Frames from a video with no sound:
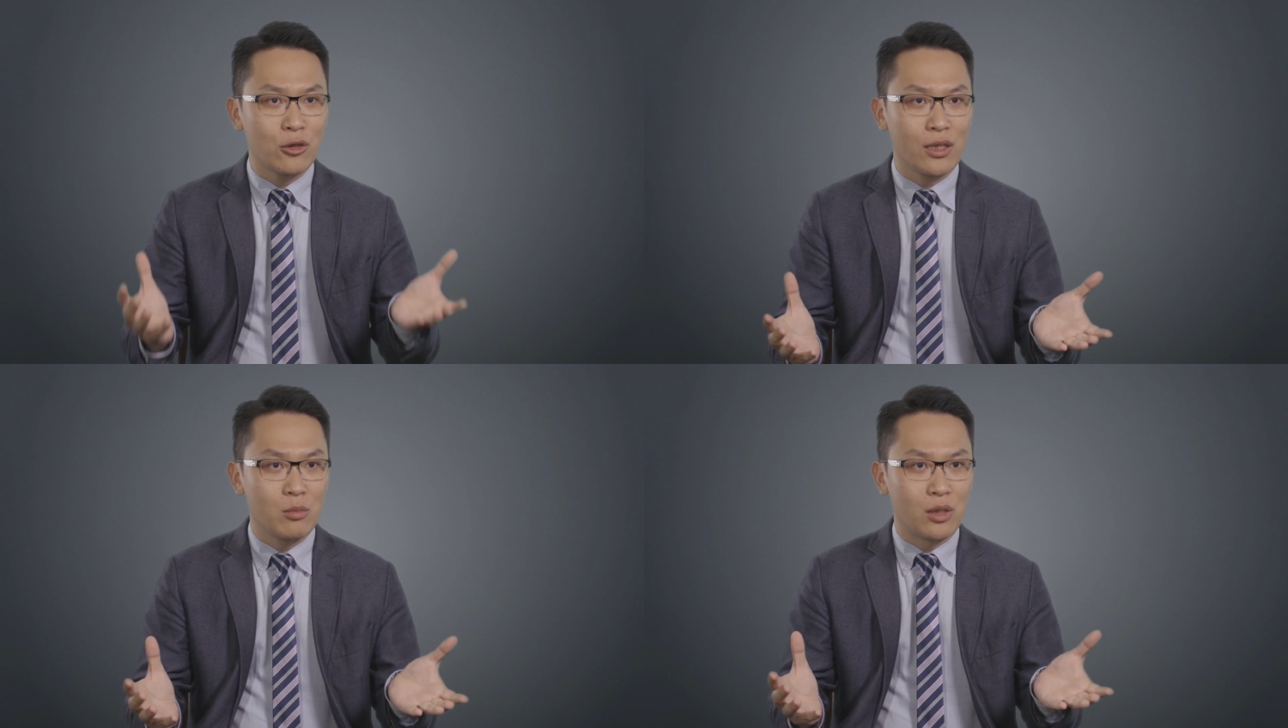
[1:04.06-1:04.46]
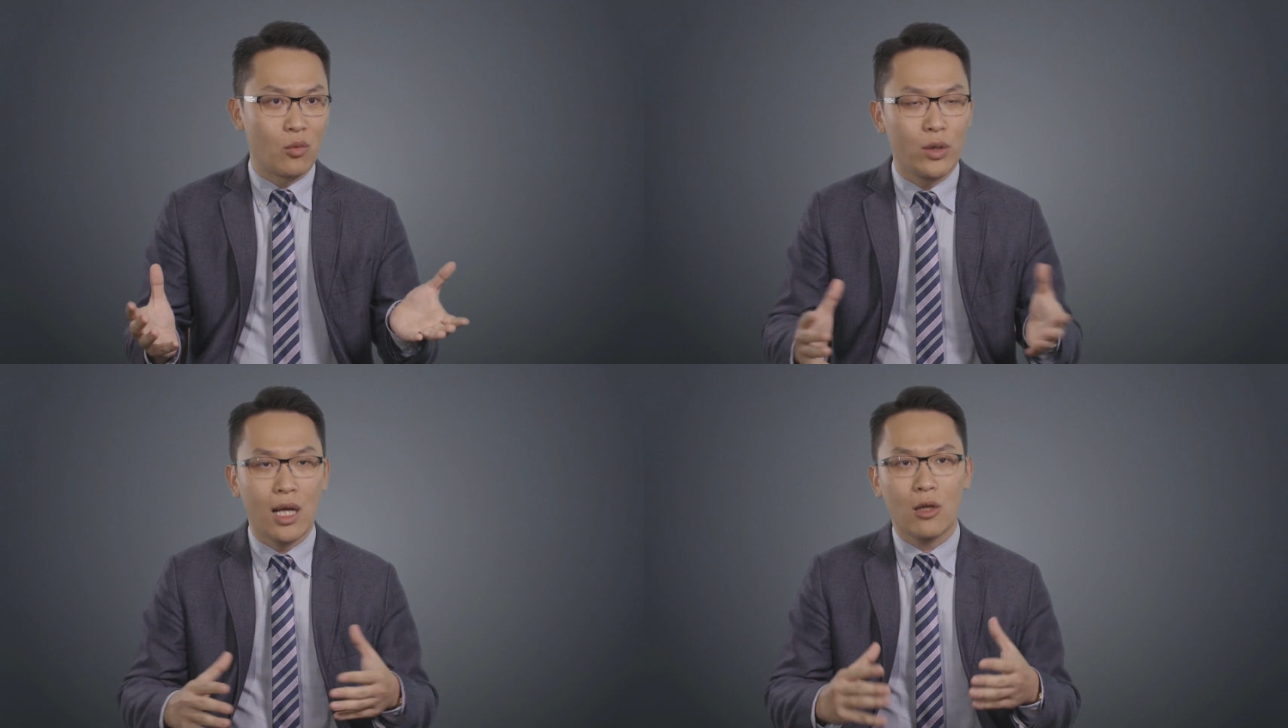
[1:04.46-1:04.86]
treatment
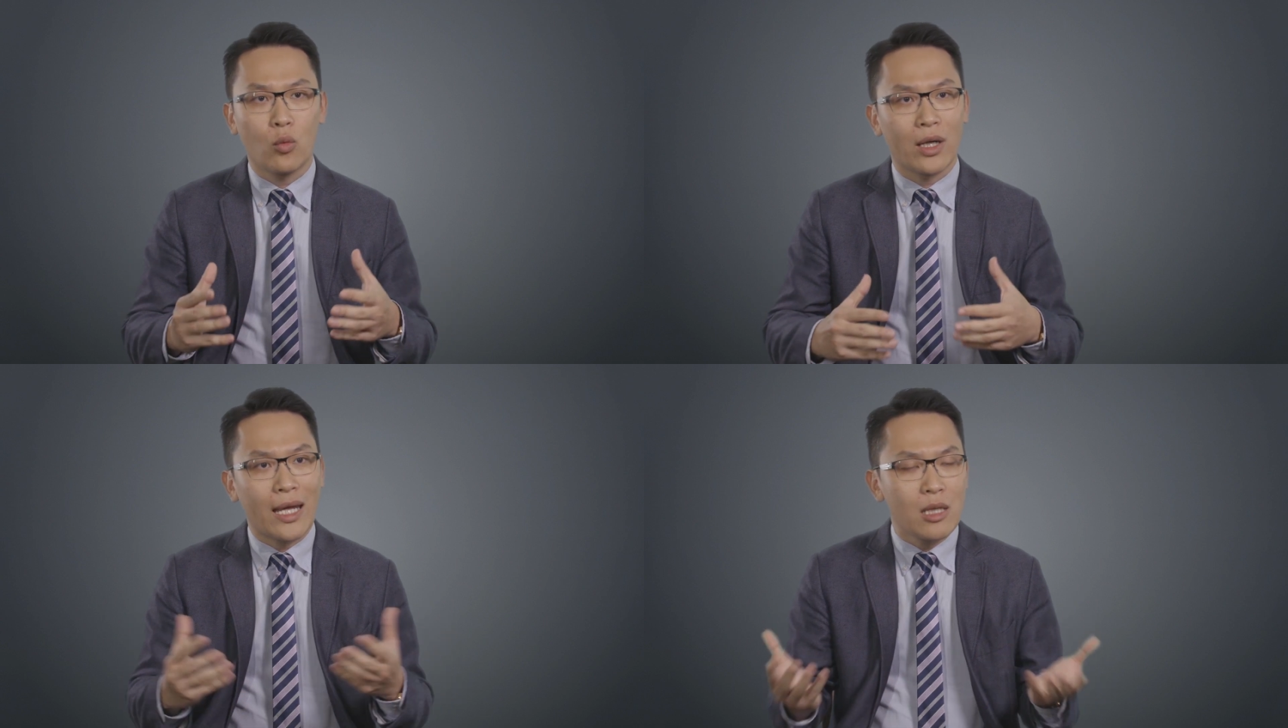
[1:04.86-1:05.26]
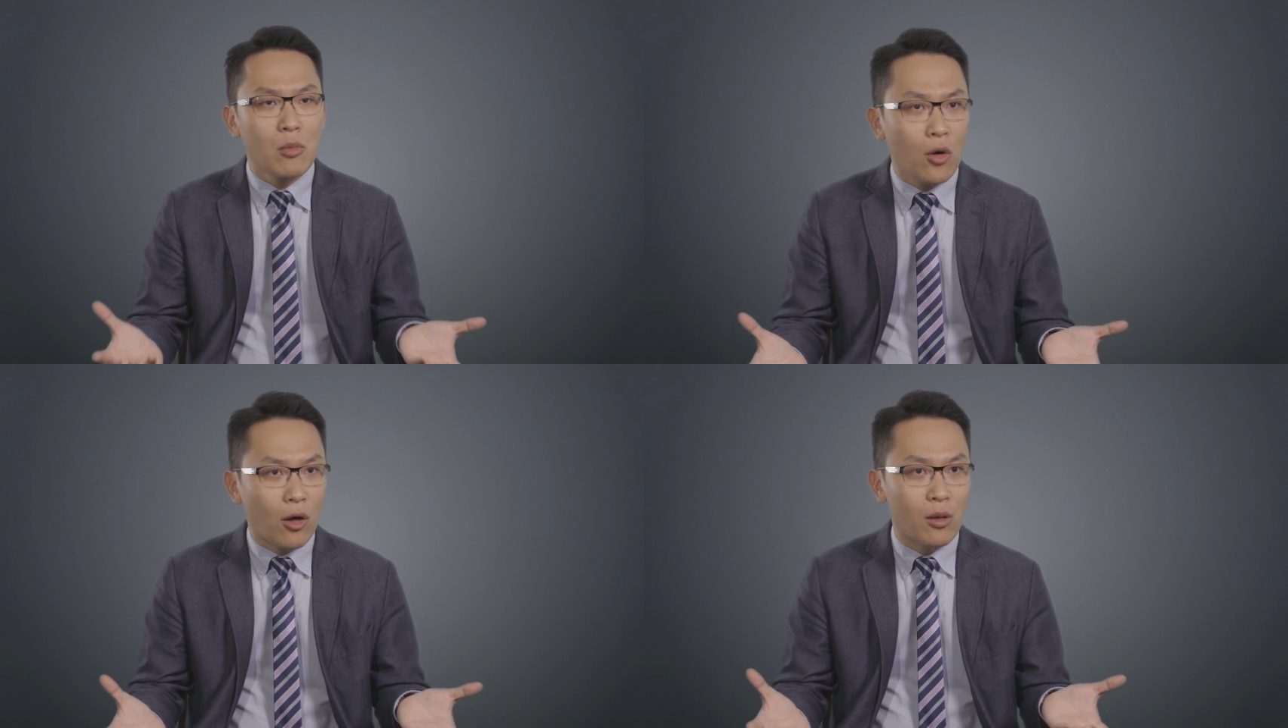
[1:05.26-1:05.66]
will not work
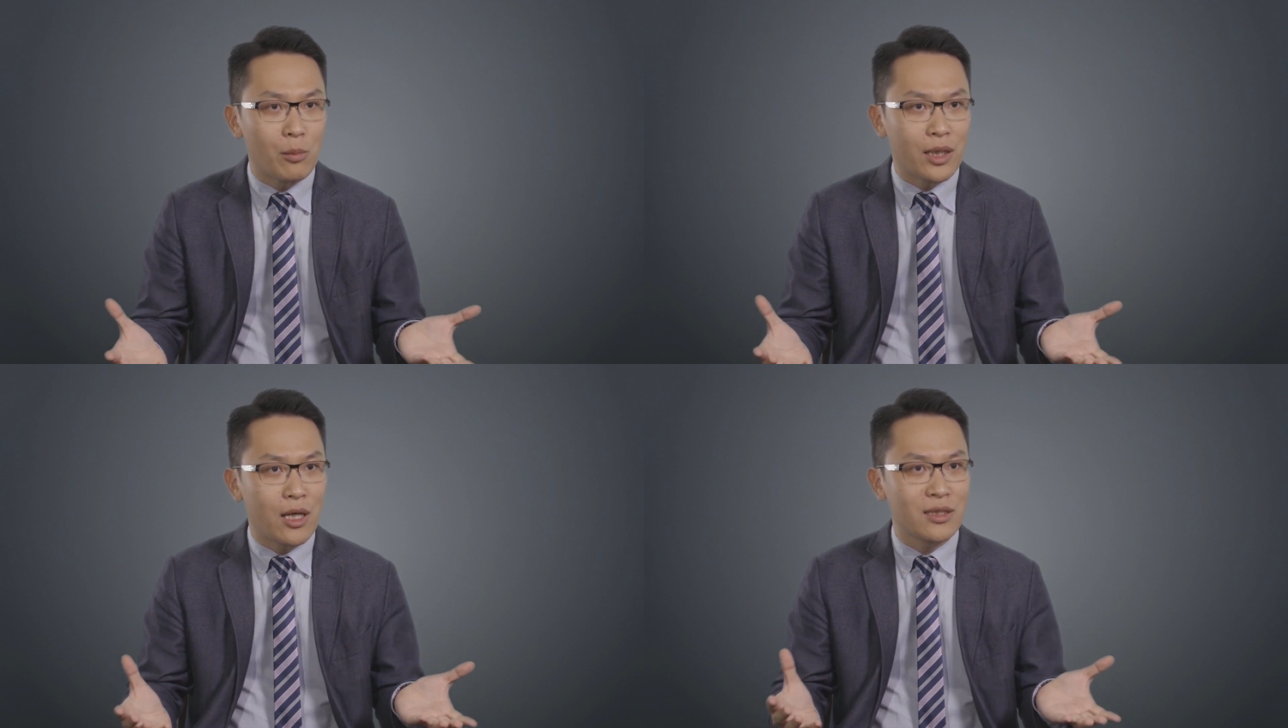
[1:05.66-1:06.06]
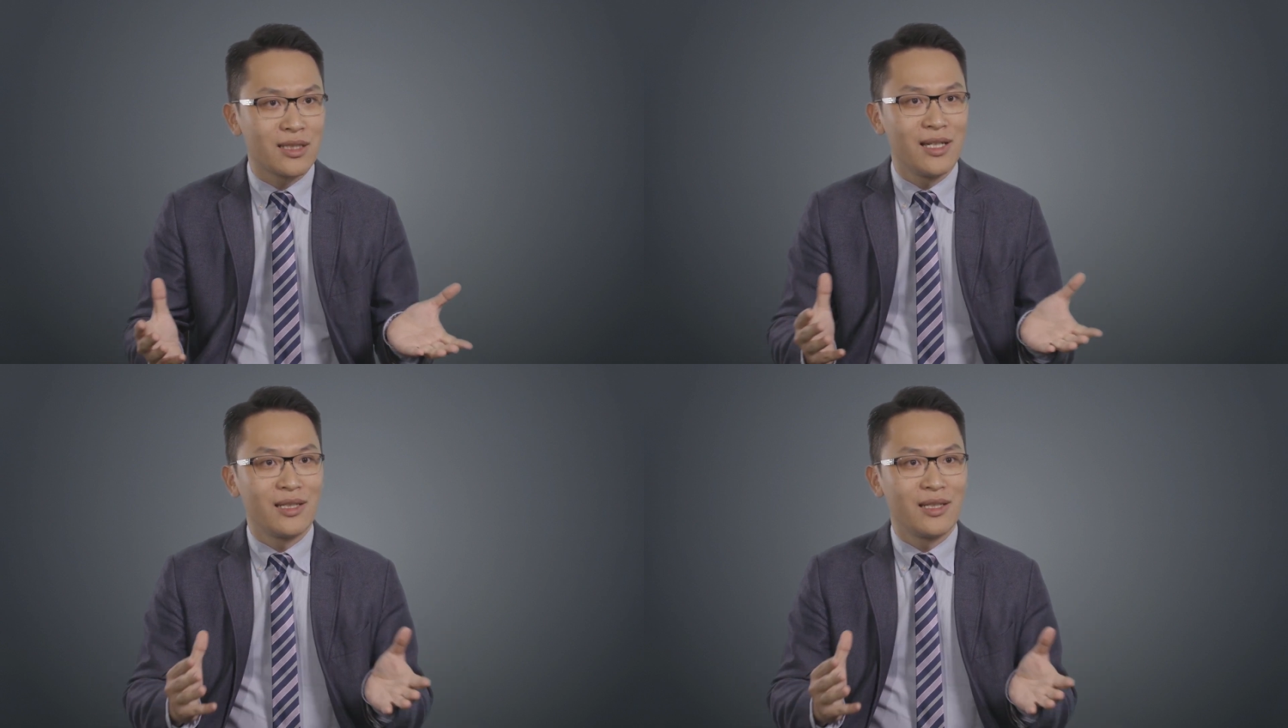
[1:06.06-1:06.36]
anymore because